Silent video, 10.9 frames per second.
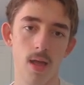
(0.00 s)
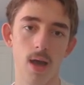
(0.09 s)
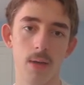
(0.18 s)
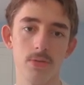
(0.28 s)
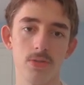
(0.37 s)

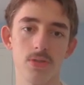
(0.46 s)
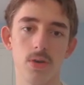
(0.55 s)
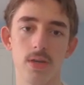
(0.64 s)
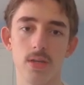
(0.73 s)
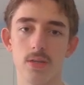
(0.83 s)
I'm just
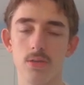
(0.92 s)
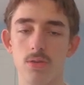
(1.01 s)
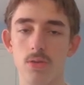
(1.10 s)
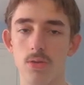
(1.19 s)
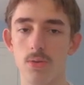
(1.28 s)
going
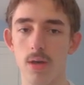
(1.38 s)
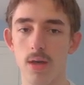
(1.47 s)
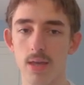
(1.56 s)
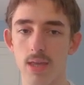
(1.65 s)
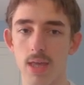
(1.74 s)
to
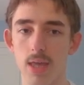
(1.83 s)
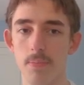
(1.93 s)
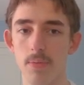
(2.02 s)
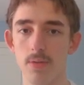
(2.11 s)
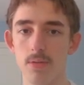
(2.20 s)

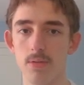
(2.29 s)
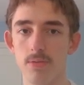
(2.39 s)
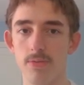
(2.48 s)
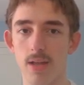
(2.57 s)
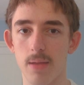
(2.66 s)
keep
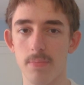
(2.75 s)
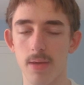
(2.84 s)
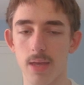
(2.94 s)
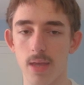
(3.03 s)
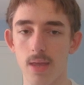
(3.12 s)

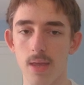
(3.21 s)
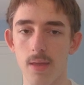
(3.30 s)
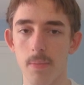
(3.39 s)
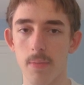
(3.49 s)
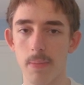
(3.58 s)
developing
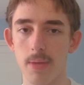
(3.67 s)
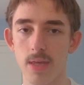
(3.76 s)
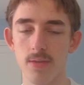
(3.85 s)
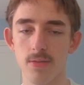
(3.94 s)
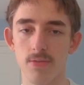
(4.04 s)
my
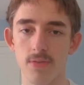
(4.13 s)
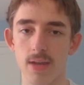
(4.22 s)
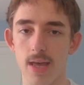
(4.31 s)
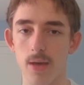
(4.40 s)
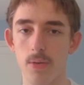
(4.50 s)
pieces for
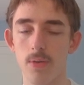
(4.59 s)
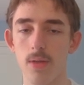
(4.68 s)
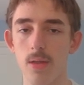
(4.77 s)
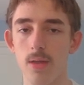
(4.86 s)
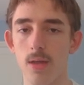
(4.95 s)
now,
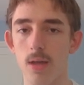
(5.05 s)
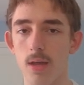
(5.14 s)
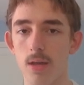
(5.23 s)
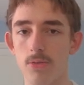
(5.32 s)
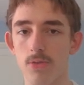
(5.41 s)

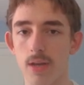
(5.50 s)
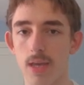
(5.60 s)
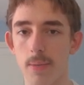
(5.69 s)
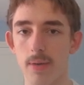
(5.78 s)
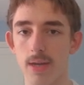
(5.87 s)
try and
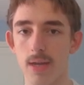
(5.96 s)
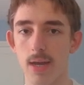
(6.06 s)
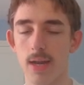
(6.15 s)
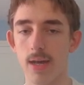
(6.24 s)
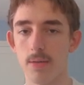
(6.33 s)
get my
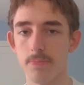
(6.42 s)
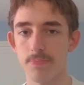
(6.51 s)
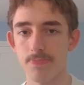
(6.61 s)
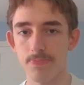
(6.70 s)
knight out.